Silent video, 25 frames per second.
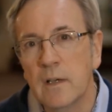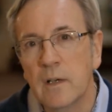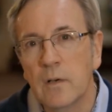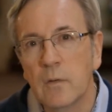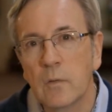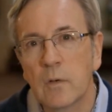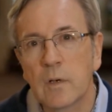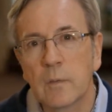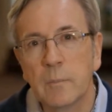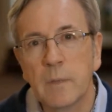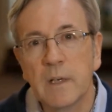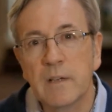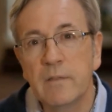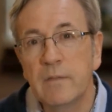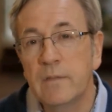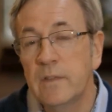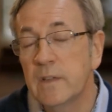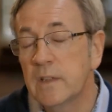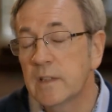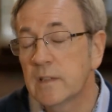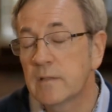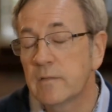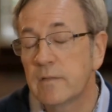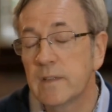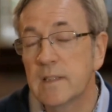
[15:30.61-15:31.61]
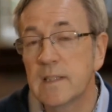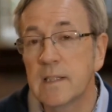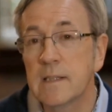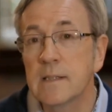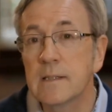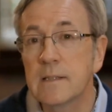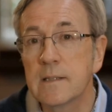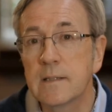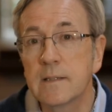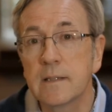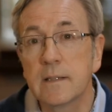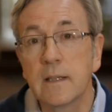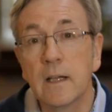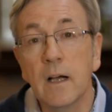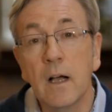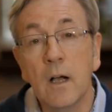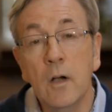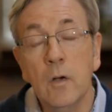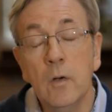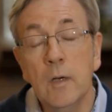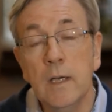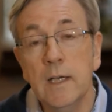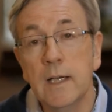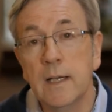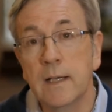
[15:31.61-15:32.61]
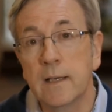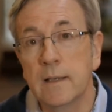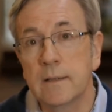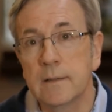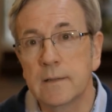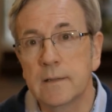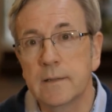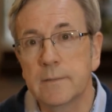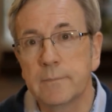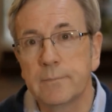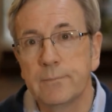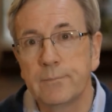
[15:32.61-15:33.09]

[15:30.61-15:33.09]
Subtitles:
one of my first visits to the Holy Land.